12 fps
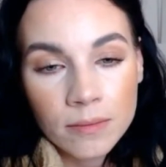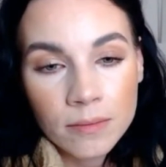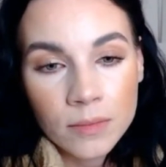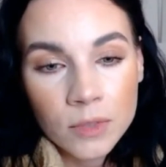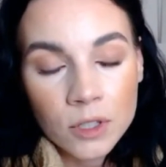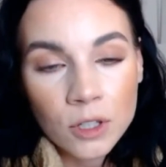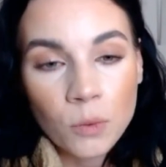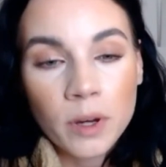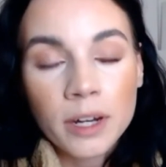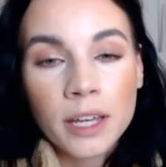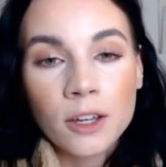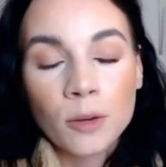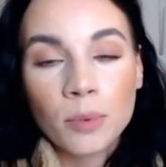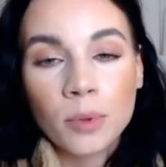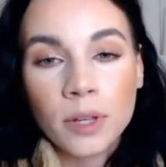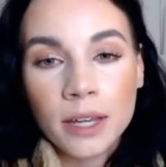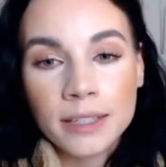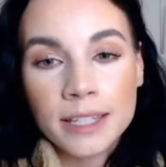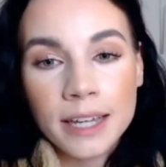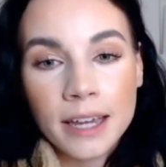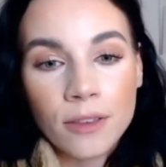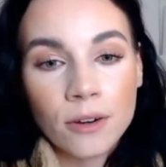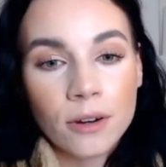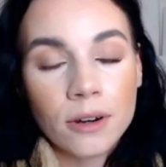So you want to get your plan
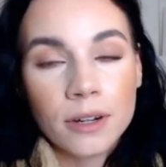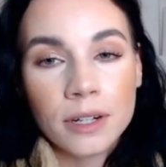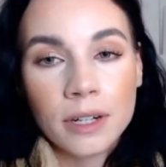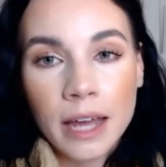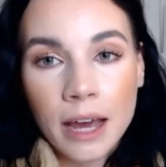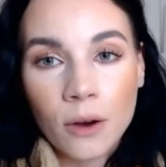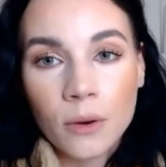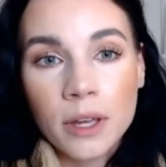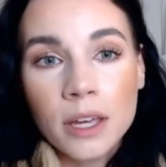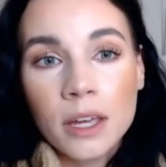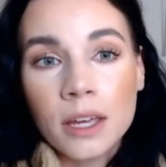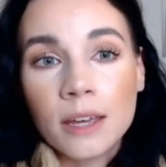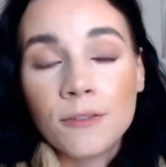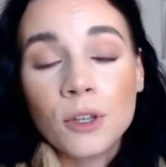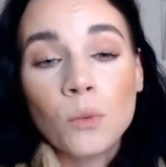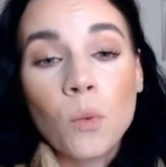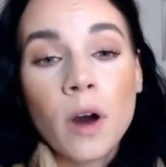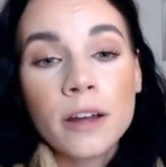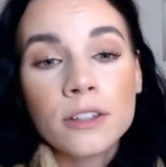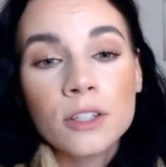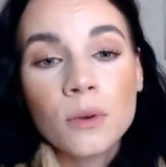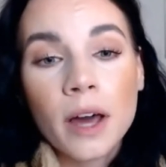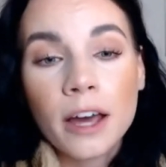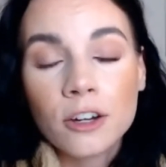together now. If you want
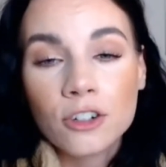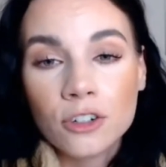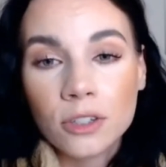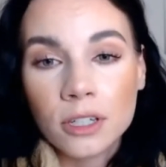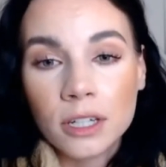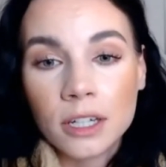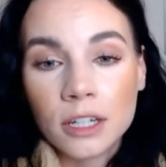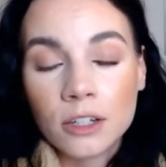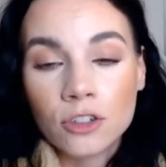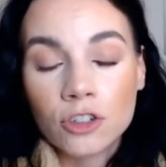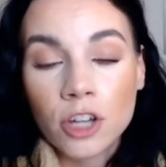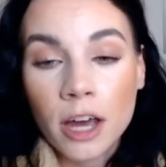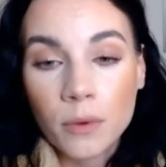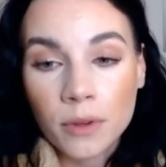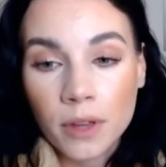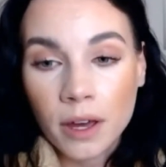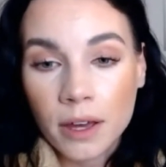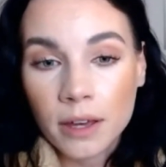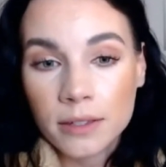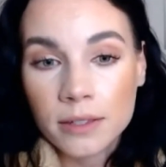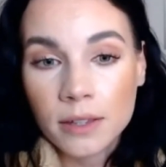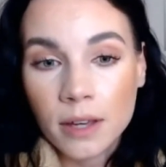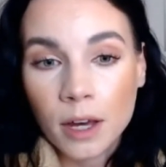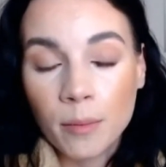to actually chat with
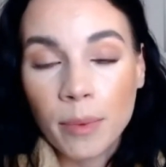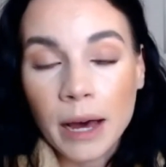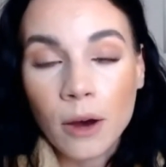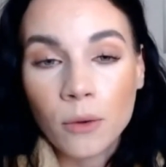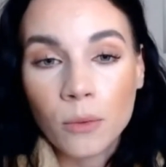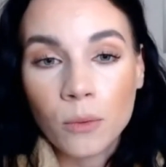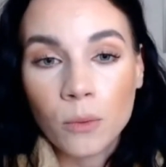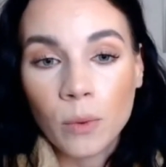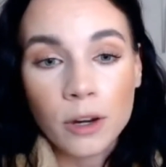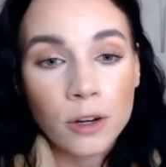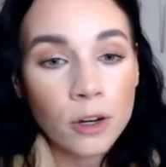us about where your